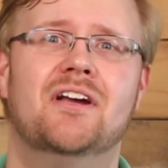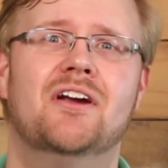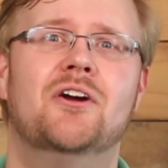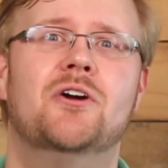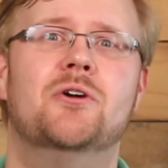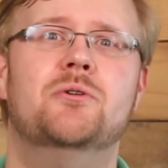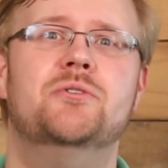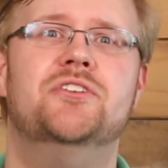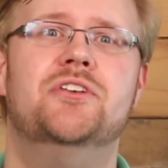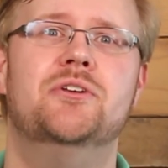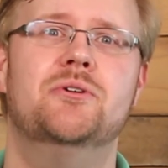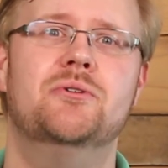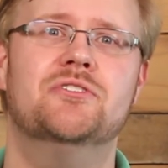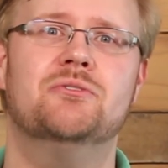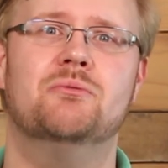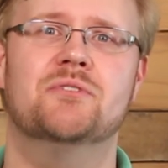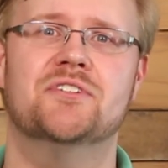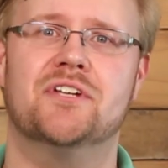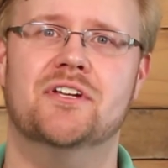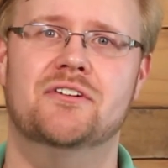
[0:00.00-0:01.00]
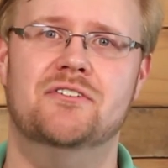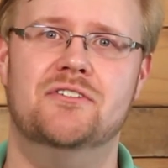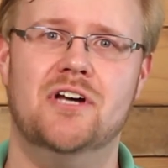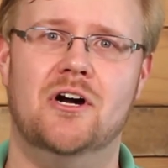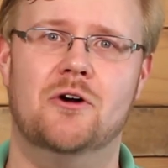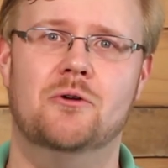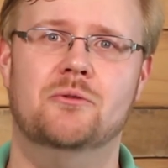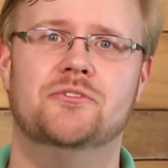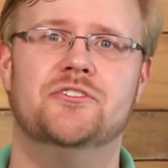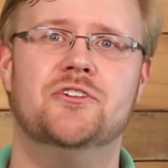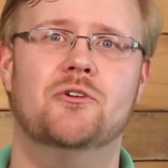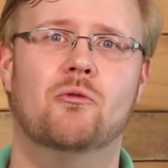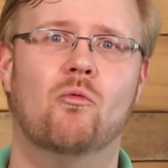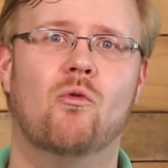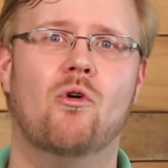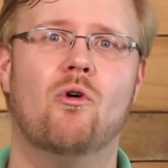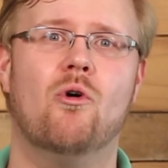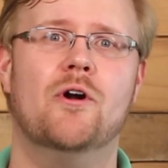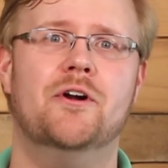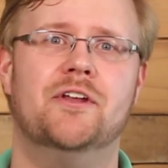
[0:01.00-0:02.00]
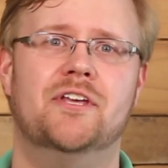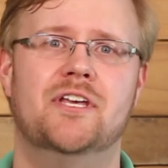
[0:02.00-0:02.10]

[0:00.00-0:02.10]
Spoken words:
whose use was condoned to ward